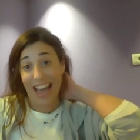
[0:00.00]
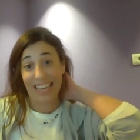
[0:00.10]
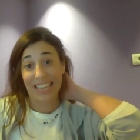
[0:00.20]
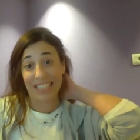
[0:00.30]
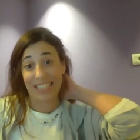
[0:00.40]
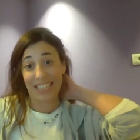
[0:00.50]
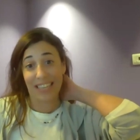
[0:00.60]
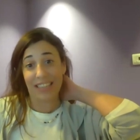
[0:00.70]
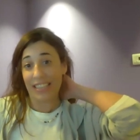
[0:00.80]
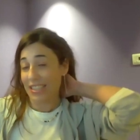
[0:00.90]
I can
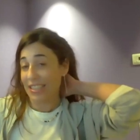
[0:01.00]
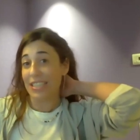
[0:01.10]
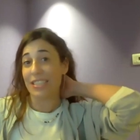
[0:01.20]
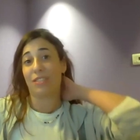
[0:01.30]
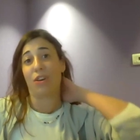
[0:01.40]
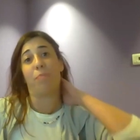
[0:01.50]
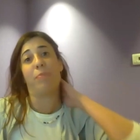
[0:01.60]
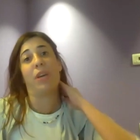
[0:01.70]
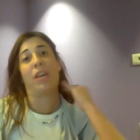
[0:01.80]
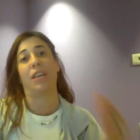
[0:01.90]
see that this
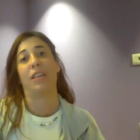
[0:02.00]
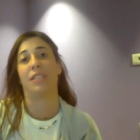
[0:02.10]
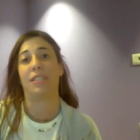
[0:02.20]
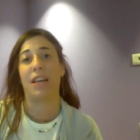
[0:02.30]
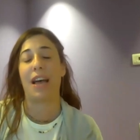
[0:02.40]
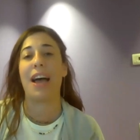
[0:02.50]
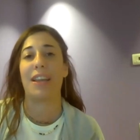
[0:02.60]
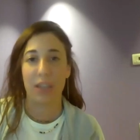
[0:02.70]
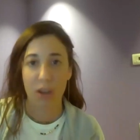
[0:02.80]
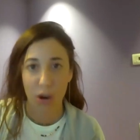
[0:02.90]
topic is,
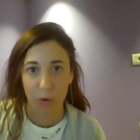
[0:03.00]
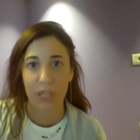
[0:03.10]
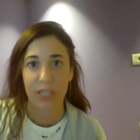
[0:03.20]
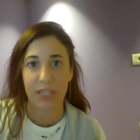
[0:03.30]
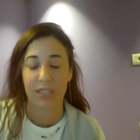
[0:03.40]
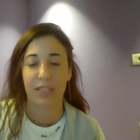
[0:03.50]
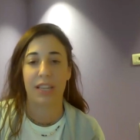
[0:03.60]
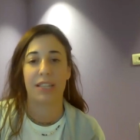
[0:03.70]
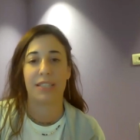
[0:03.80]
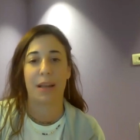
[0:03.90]
I know
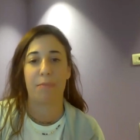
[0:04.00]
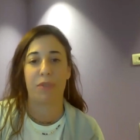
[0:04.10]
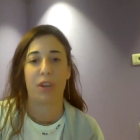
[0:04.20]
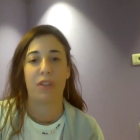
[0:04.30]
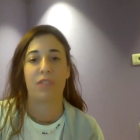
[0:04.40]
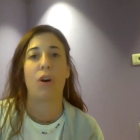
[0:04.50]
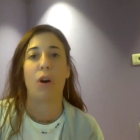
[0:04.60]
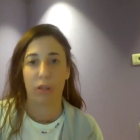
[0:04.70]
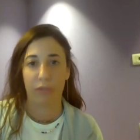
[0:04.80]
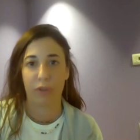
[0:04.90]
it's something that
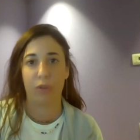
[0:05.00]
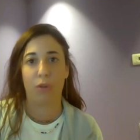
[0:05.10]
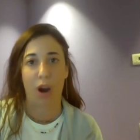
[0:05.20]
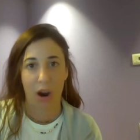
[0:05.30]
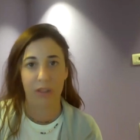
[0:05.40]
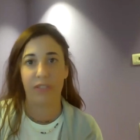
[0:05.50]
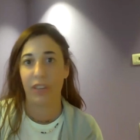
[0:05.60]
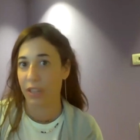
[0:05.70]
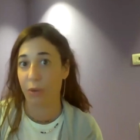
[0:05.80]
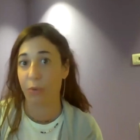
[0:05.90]
all of you are
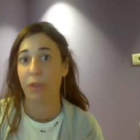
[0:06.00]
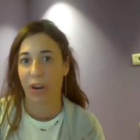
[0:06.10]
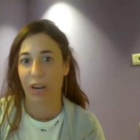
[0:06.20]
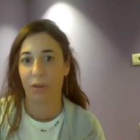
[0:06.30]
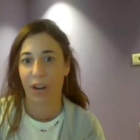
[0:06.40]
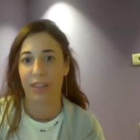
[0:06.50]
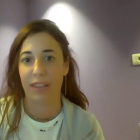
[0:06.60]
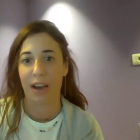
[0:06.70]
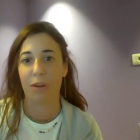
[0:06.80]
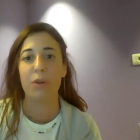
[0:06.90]
dealing with right
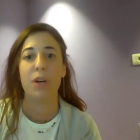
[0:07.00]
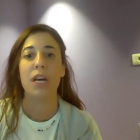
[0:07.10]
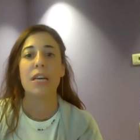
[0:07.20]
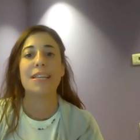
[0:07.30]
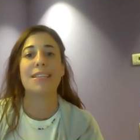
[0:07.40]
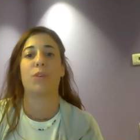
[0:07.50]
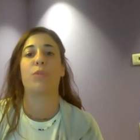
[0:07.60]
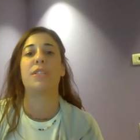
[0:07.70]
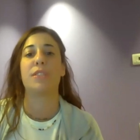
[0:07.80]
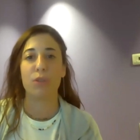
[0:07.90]
now. So
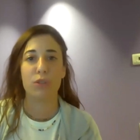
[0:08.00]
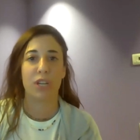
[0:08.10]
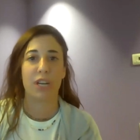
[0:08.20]
it's huge.